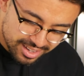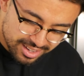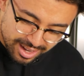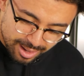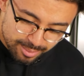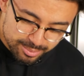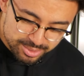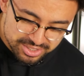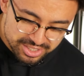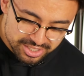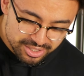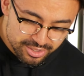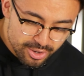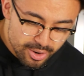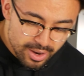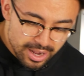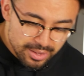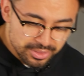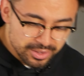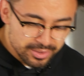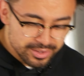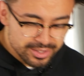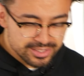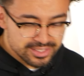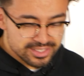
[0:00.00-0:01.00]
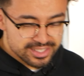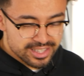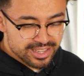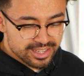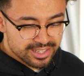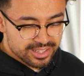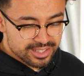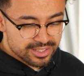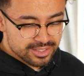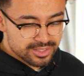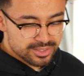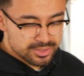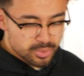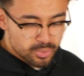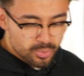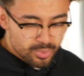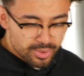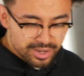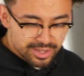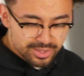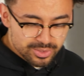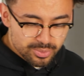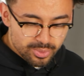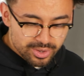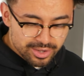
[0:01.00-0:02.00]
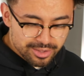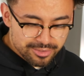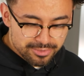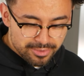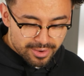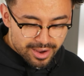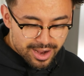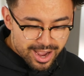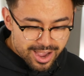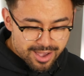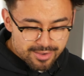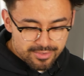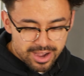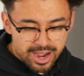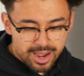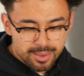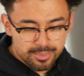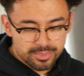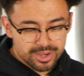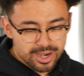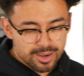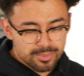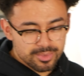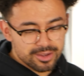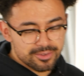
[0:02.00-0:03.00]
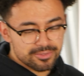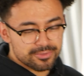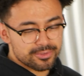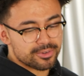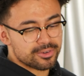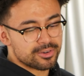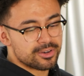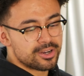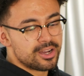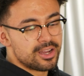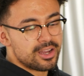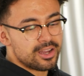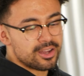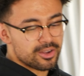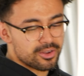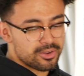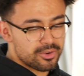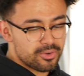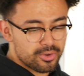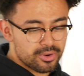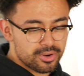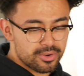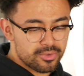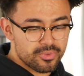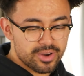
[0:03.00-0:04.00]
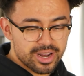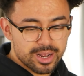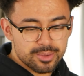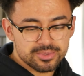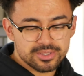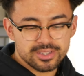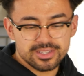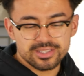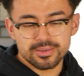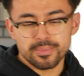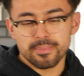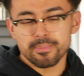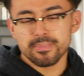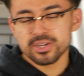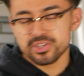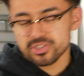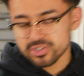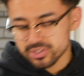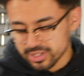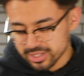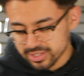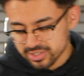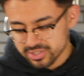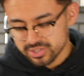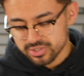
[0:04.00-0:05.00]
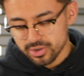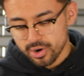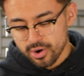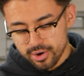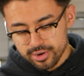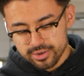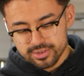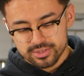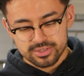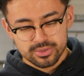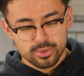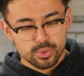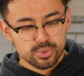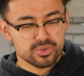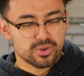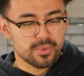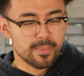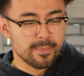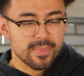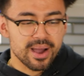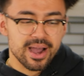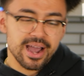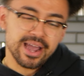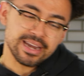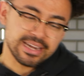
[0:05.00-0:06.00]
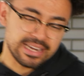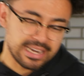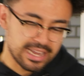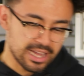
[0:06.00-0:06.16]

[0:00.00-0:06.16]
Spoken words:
I'm just gonna go out there and say it. 2025, I'm coming for Gordon Ramsay's Michelin stars. Those are mine